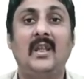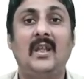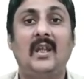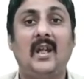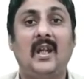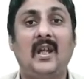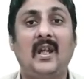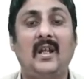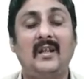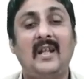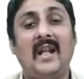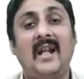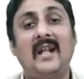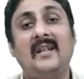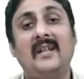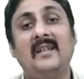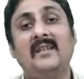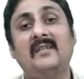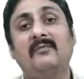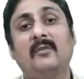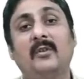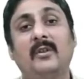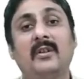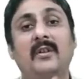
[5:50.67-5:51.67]
and that is
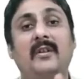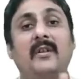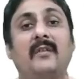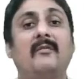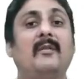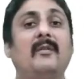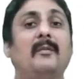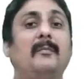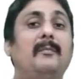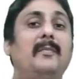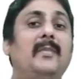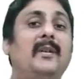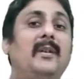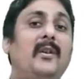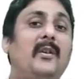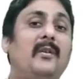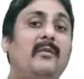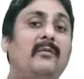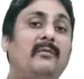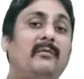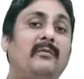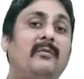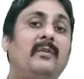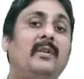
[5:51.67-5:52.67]
for the development
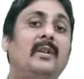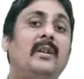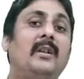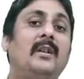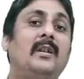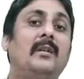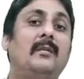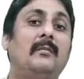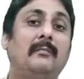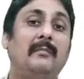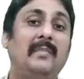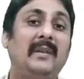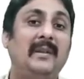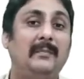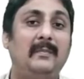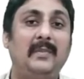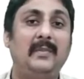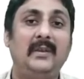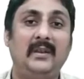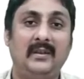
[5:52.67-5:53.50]
of baby.